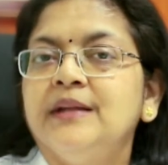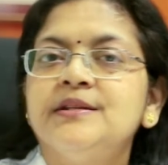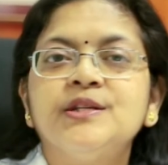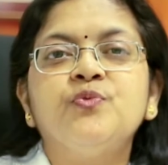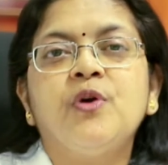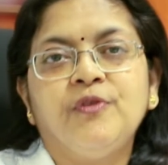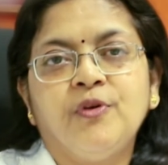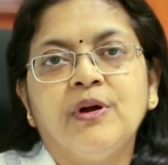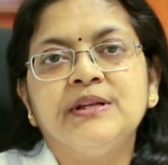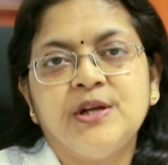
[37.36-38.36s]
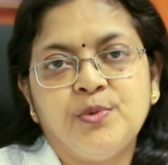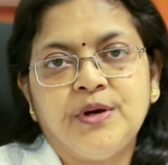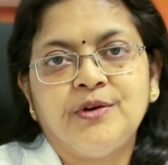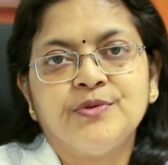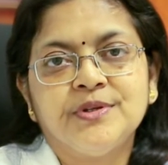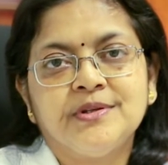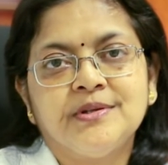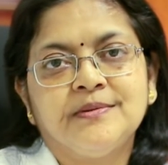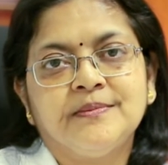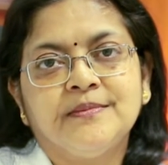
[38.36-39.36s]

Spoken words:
and this is what we call as endometriosis.